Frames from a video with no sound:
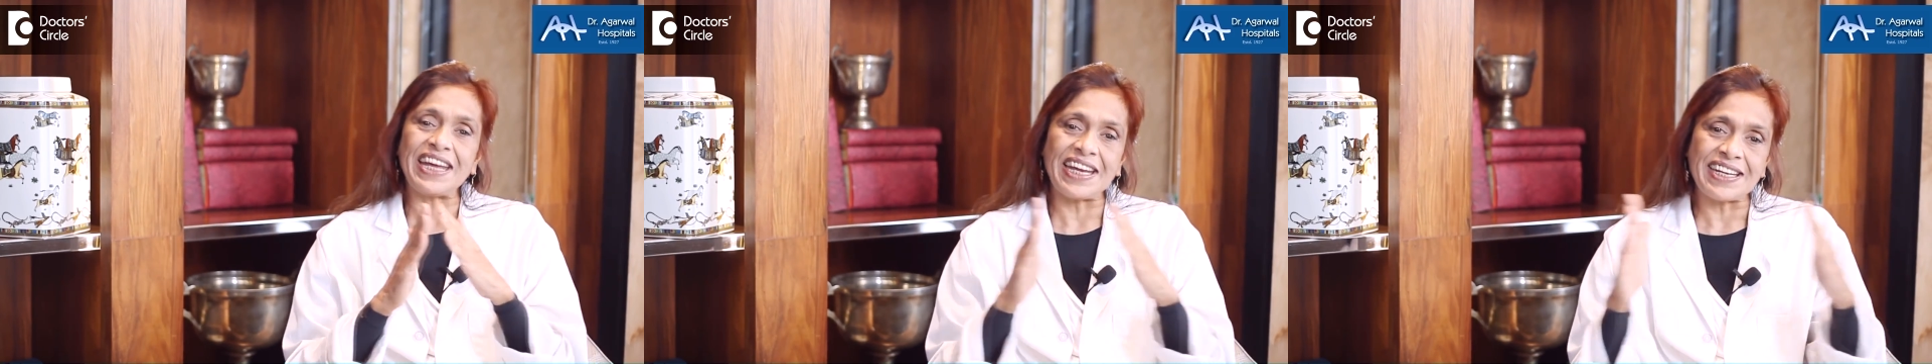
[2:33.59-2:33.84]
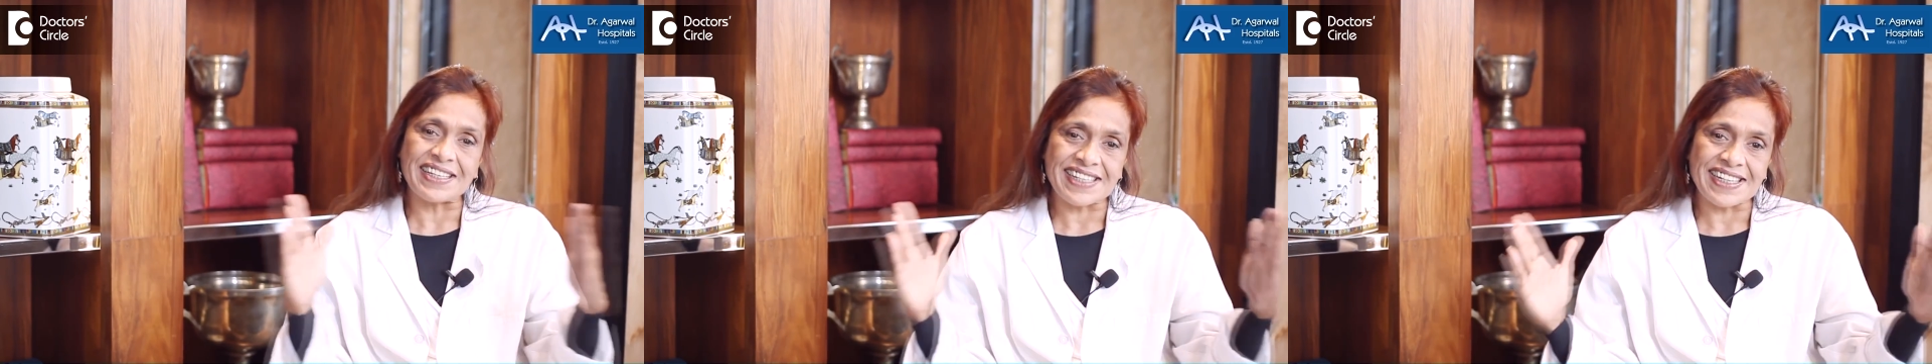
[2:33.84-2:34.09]

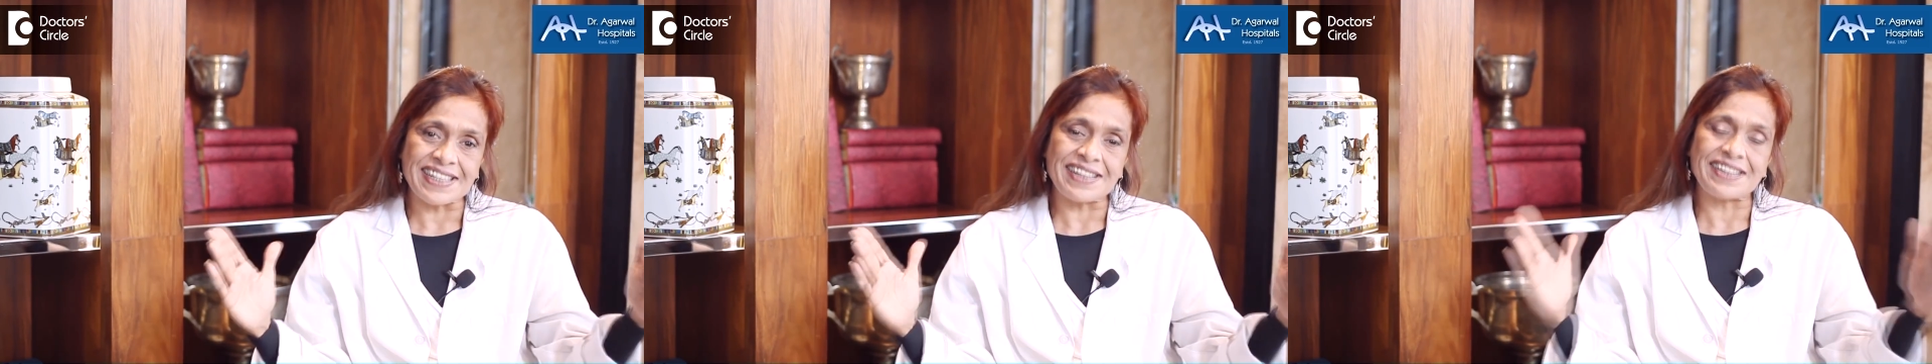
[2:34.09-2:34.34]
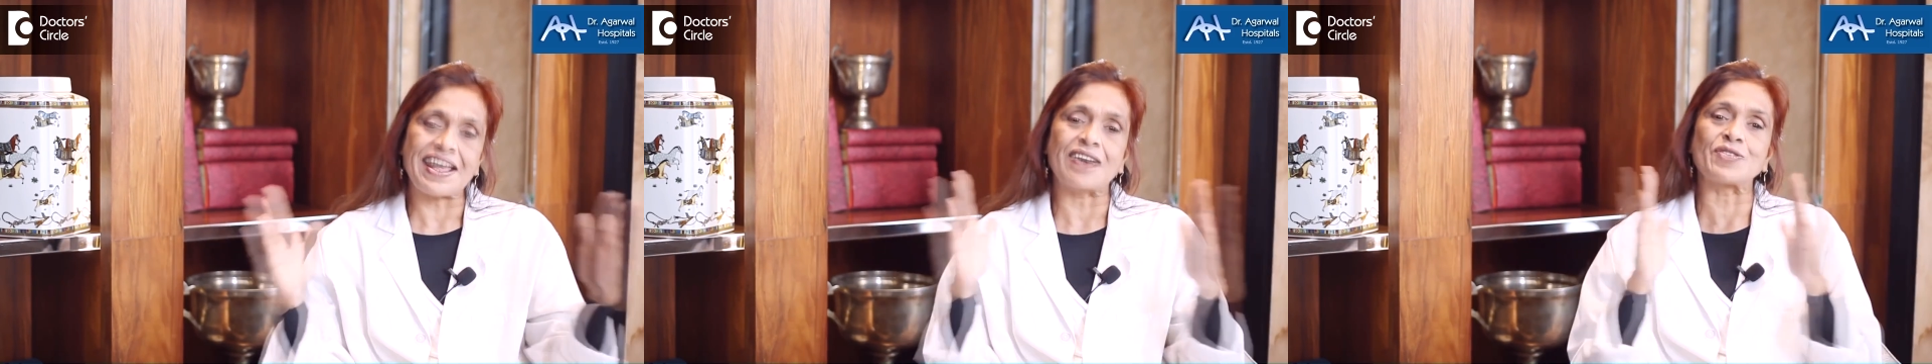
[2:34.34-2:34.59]

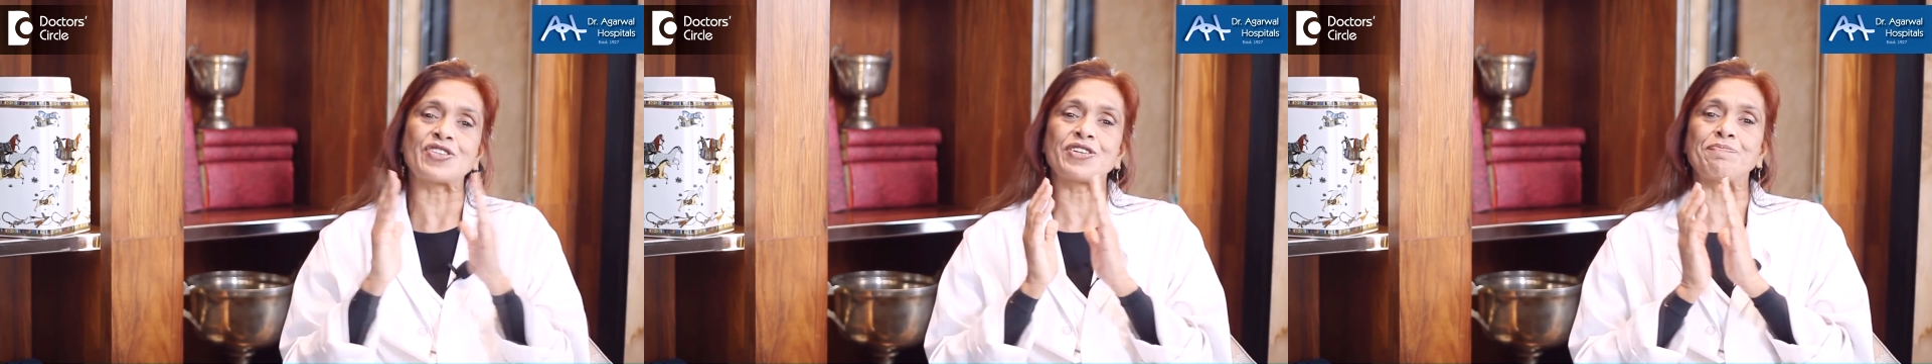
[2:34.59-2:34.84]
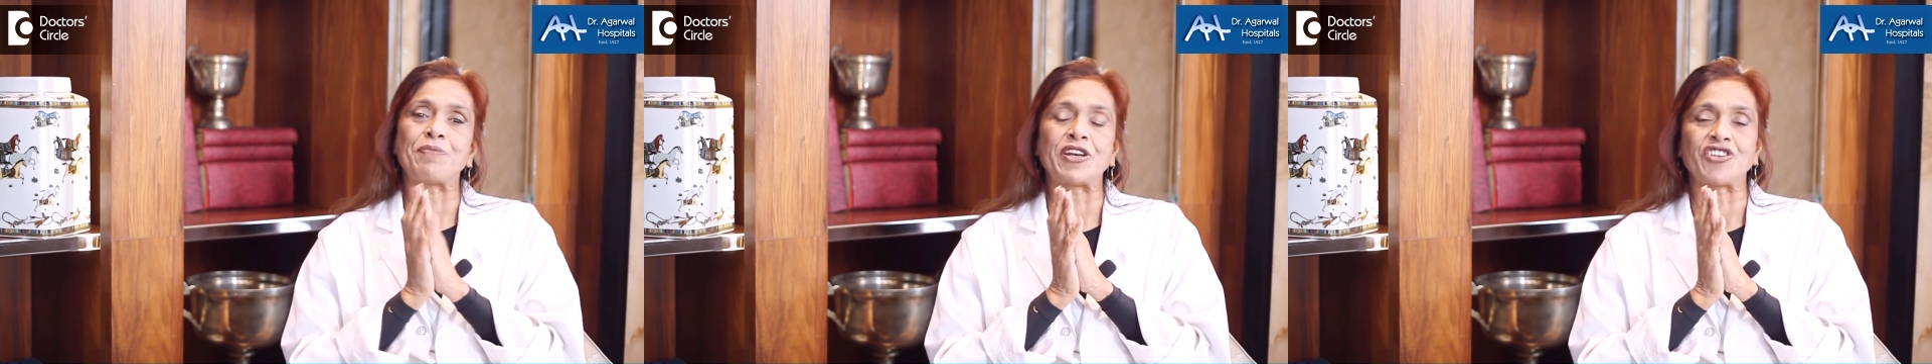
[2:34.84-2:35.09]

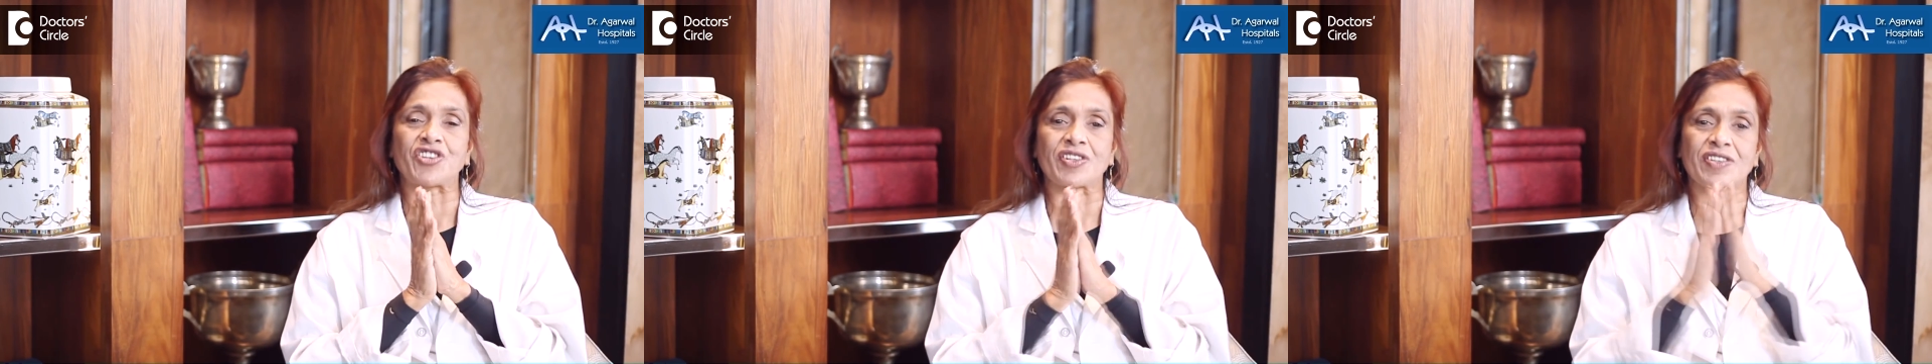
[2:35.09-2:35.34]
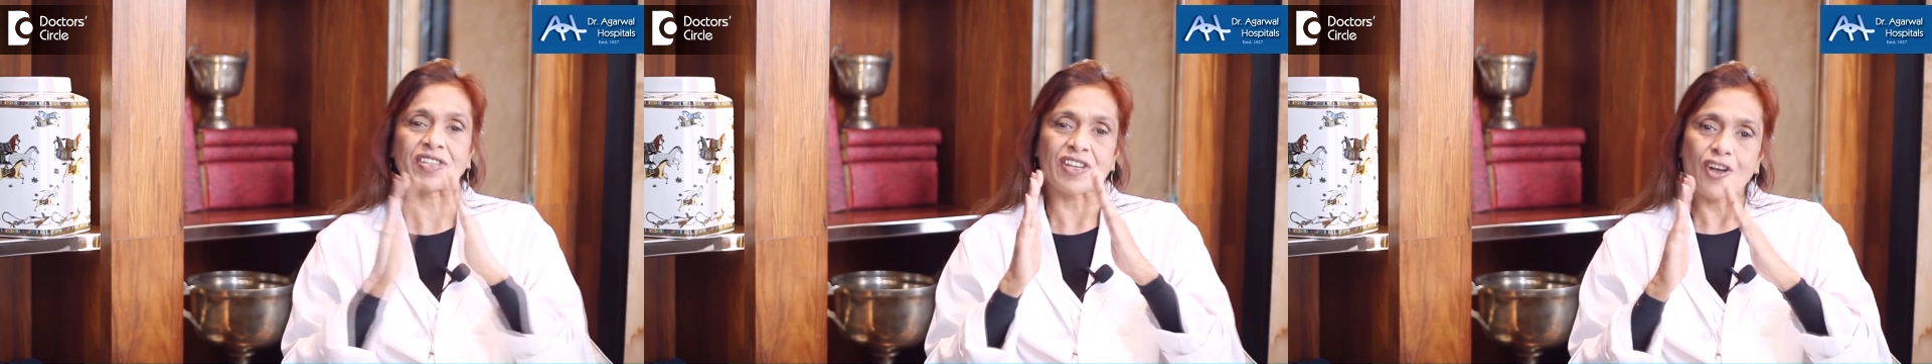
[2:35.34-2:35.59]
18,000
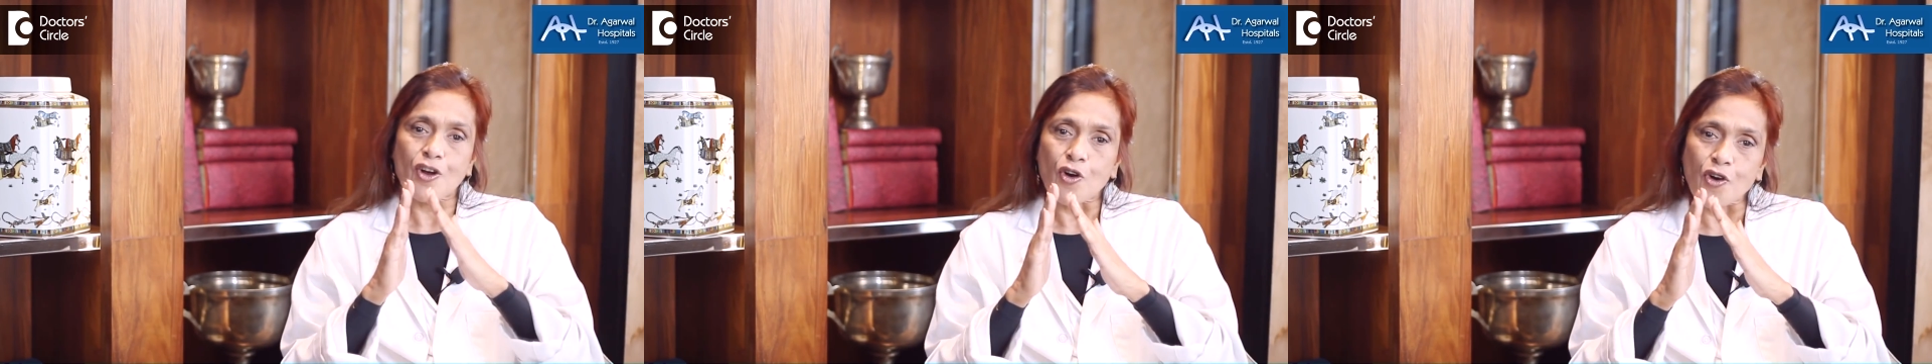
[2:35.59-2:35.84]
patients